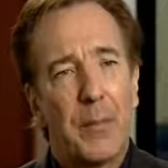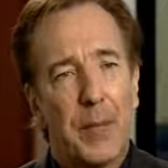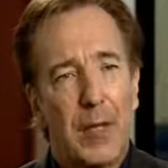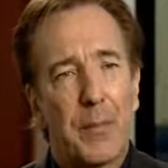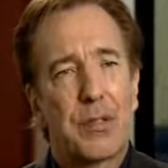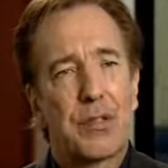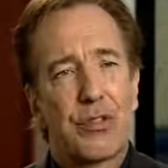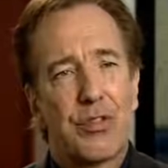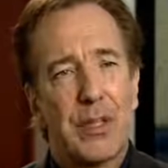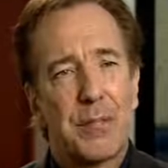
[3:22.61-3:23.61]
pick up a
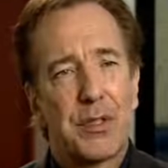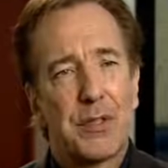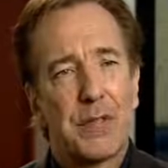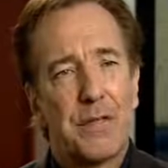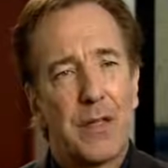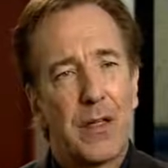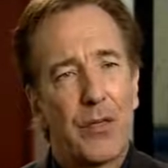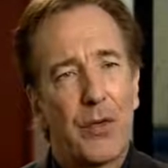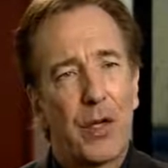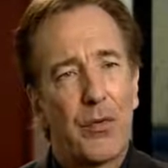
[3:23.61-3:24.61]
script and
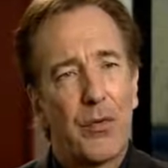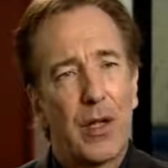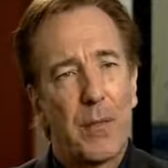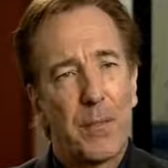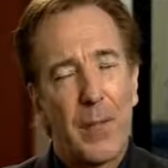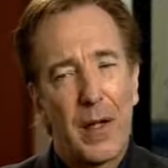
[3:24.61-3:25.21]
find a